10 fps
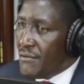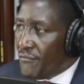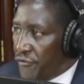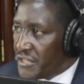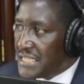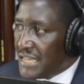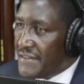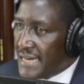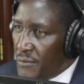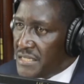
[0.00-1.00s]

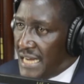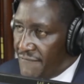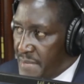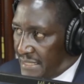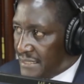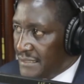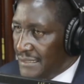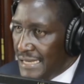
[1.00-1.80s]
47 county governments,